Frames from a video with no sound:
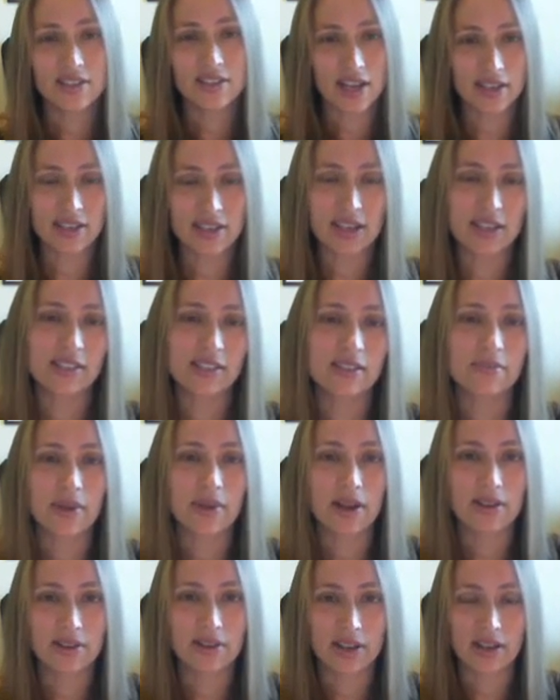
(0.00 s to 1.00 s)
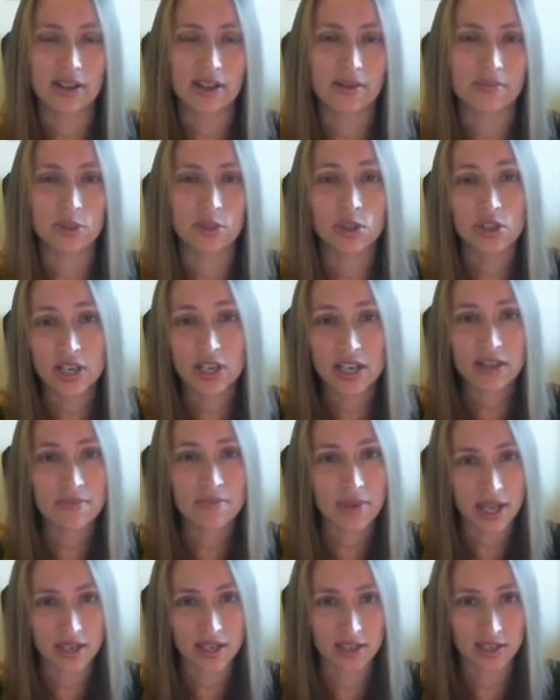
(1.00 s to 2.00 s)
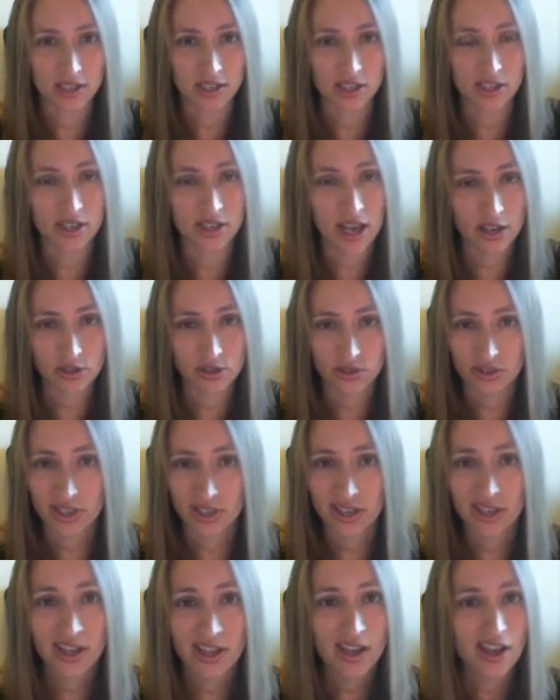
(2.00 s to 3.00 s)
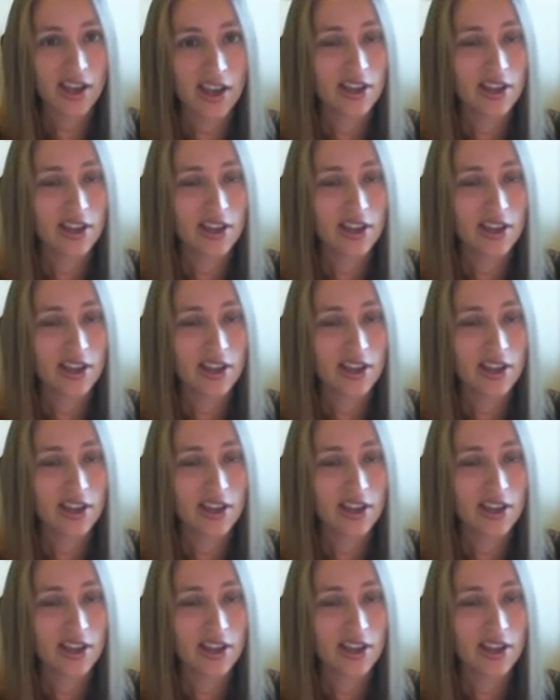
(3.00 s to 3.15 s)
techniques about um, treating my condition naturally.